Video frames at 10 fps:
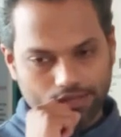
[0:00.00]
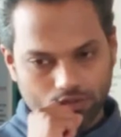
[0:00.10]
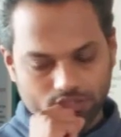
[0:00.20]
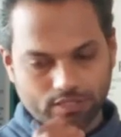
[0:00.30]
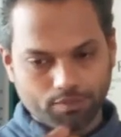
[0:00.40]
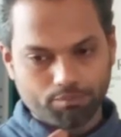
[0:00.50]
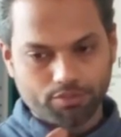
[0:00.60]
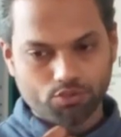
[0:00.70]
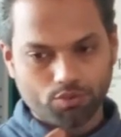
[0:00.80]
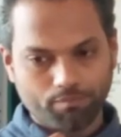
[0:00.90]
that note, sir,
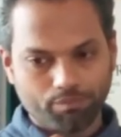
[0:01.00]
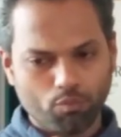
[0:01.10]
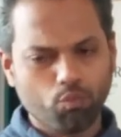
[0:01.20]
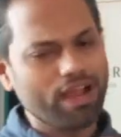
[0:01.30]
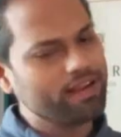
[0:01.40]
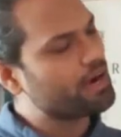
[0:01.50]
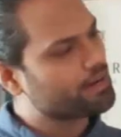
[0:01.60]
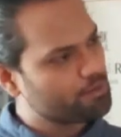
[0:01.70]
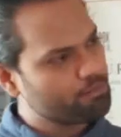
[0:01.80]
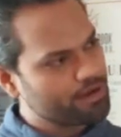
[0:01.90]
means, you know, why
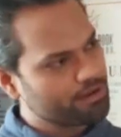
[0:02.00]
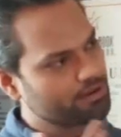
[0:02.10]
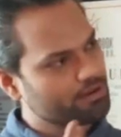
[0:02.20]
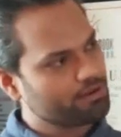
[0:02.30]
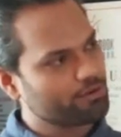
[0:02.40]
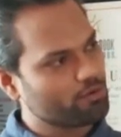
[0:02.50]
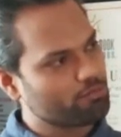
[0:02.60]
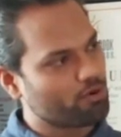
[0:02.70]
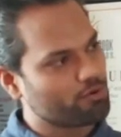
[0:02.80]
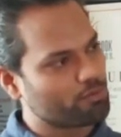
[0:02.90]
Latin American and, you know,
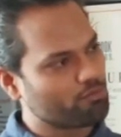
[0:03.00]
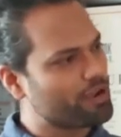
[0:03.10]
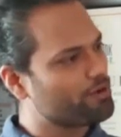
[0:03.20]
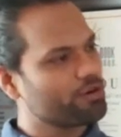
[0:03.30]
ballroom? Why